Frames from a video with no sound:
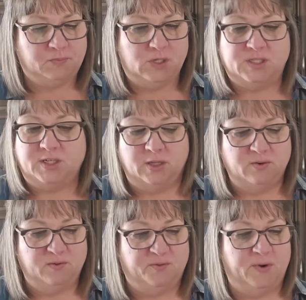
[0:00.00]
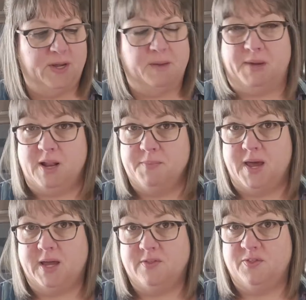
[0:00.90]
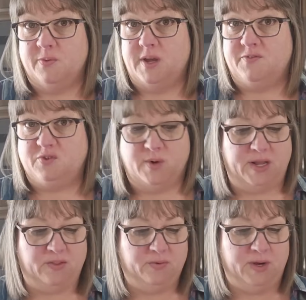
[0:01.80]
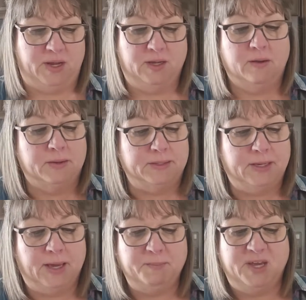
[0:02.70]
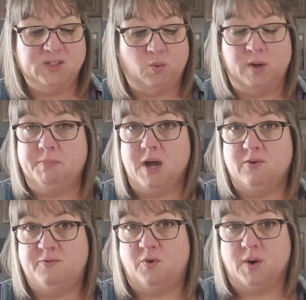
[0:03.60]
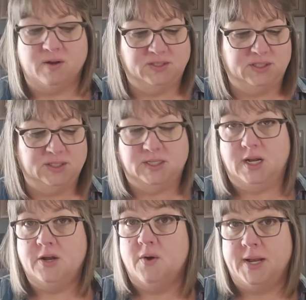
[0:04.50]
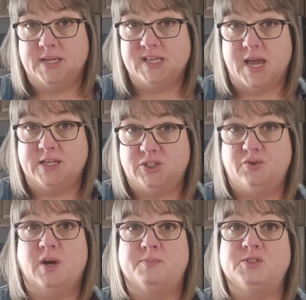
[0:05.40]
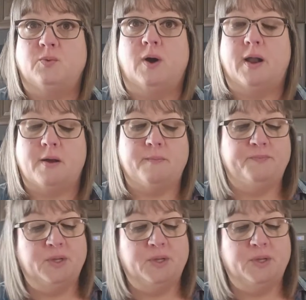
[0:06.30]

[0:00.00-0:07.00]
It's gluten-free. I made it back in 3 of 23. It makes 1 pound 4 ounces, and I know I need to add 2 cups of water.